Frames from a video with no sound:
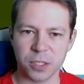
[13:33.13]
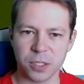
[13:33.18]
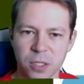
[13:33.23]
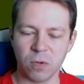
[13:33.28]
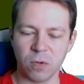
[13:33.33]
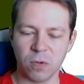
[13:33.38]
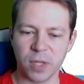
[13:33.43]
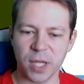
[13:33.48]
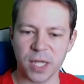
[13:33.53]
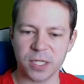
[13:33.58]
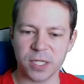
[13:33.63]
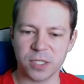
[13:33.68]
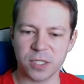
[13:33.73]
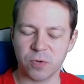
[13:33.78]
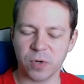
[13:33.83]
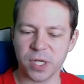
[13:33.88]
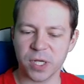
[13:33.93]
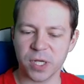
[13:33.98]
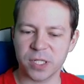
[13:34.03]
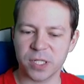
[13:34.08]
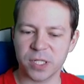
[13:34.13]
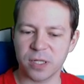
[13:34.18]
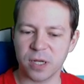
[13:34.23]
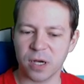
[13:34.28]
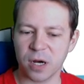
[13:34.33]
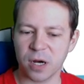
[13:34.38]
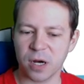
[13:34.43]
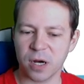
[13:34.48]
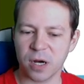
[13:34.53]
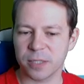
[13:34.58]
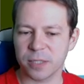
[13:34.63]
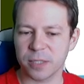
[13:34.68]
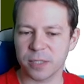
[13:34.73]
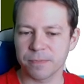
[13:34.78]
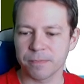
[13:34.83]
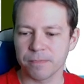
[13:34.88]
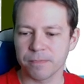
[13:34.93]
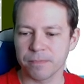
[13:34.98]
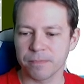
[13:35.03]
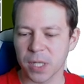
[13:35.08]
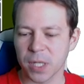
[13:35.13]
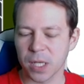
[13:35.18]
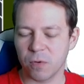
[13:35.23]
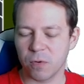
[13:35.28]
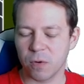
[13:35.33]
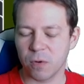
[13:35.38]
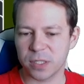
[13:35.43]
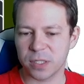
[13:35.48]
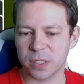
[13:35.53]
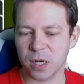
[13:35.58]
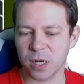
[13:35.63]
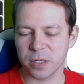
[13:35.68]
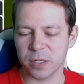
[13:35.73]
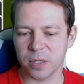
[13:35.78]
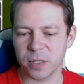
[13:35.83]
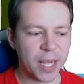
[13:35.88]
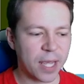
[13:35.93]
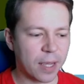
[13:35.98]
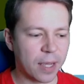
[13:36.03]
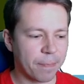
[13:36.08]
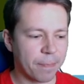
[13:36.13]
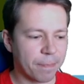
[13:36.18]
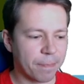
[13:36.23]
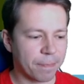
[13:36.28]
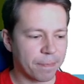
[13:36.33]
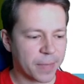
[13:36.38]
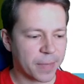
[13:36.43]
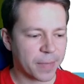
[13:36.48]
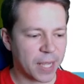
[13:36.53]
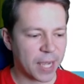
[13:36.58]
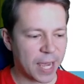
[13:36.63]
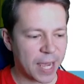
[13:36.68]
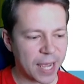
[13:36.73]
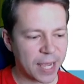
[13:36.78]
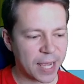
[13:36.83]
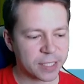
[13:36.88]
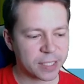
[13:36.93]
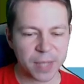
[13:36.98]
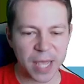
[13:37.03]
let's restart the bidding and have a